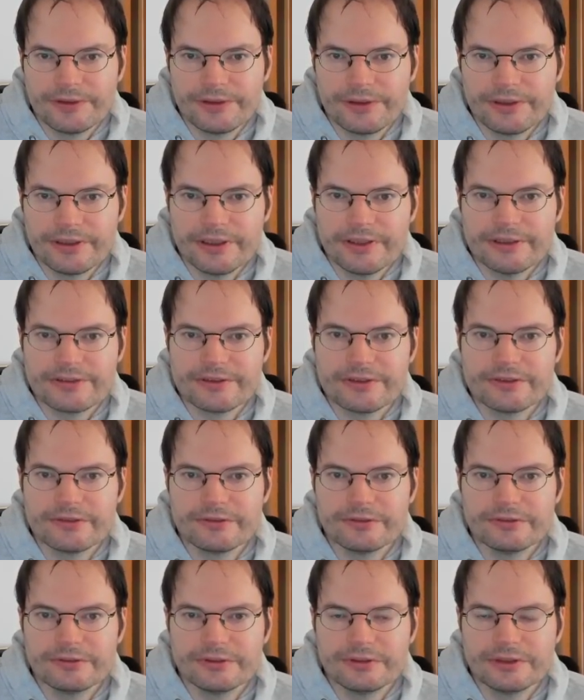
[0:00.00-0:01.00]
these
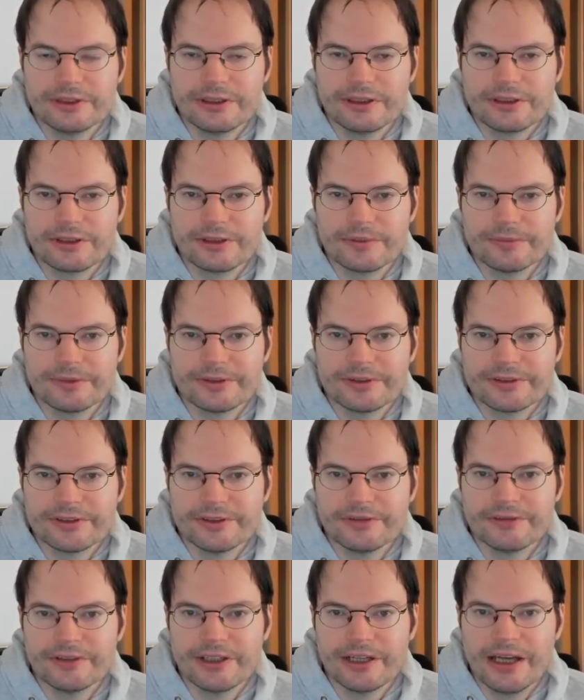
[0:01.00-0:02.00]
two arguments.
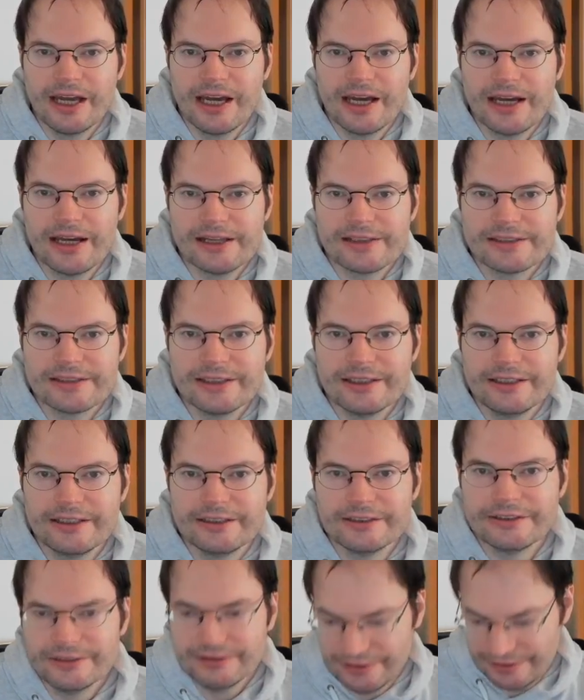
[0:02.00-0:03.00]
If I had
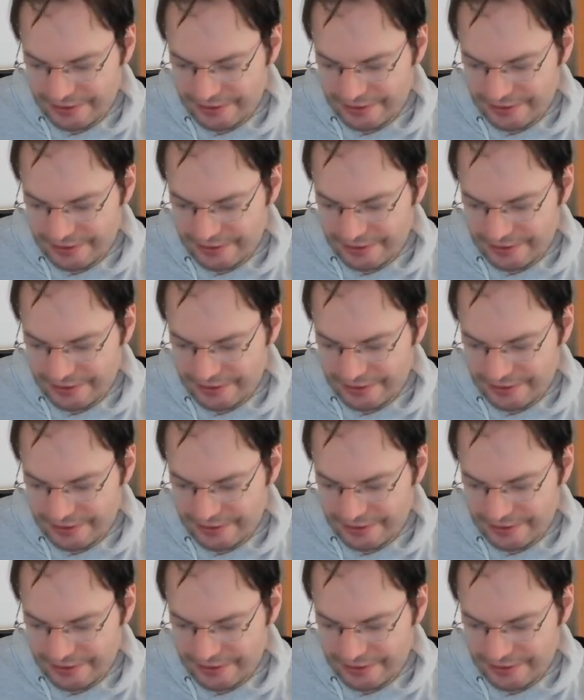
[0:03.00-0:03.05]
said,